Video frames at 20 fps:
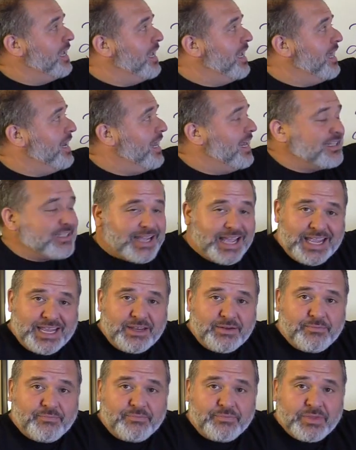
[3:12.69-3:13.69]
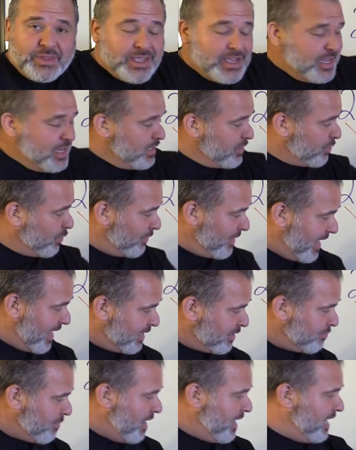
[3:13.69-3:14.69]
and that's 8. So that
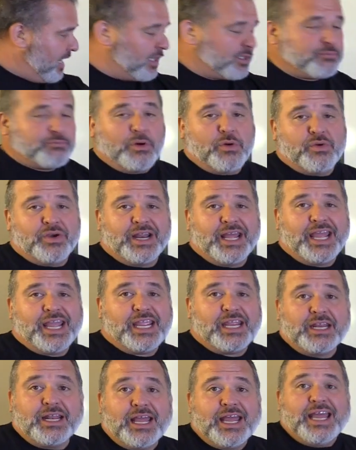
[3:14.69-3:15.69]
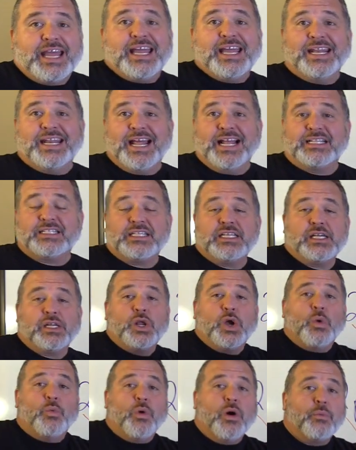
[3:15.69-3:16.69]
is my exponent of 8. And that's
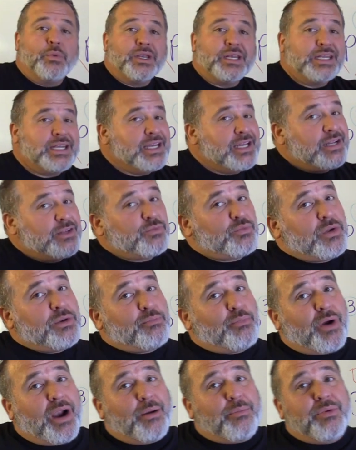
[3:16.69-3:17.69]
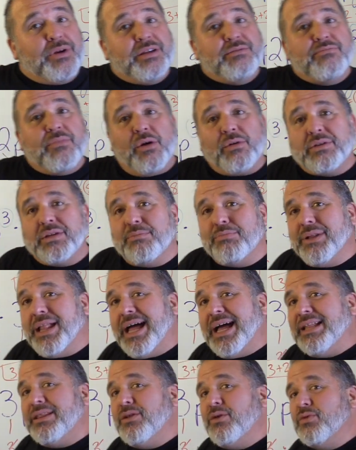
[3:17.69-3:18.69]
it. What we did is we properly
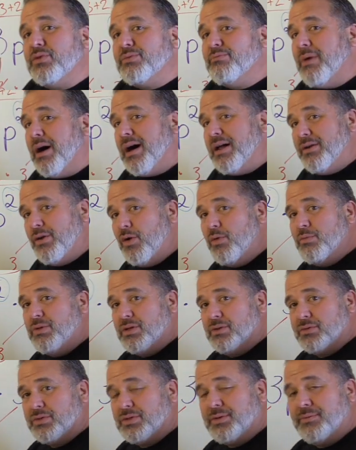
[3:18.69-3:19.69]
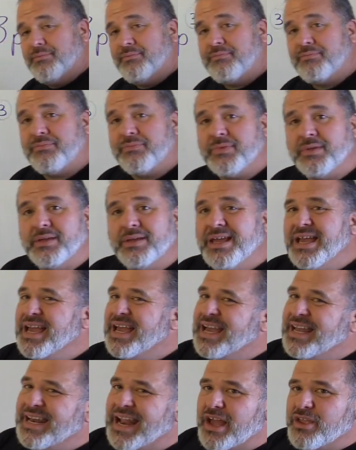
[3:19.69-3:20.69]
multiplied those monomials.
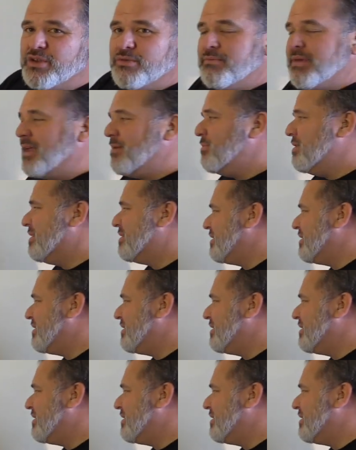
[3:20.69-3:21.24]
Now you may be